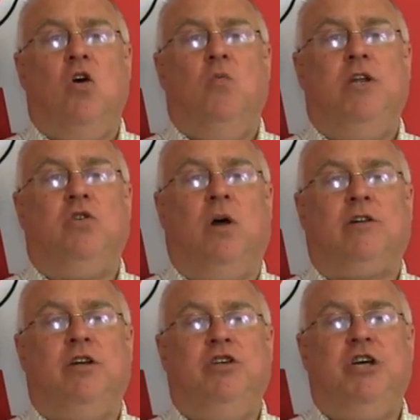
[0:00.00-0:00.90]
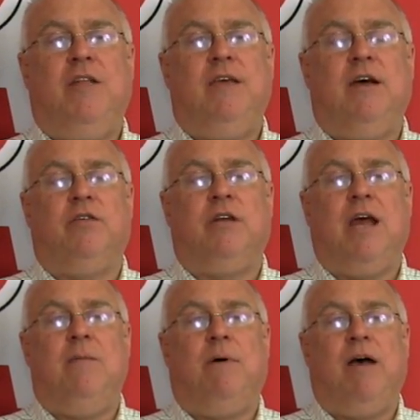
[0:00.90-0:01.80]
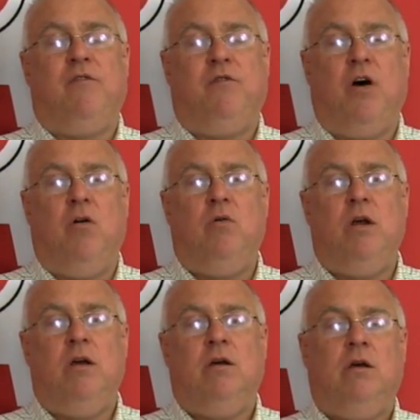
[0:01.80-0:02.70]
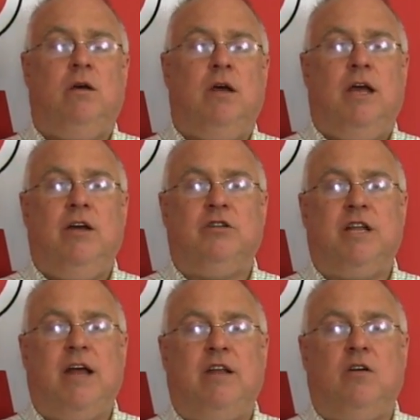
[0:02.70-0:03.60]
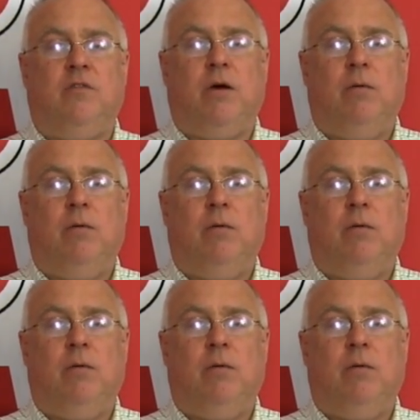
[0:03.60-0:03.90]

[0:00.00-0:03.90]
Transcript: We talked to Jen the other day by phone Here's that interview.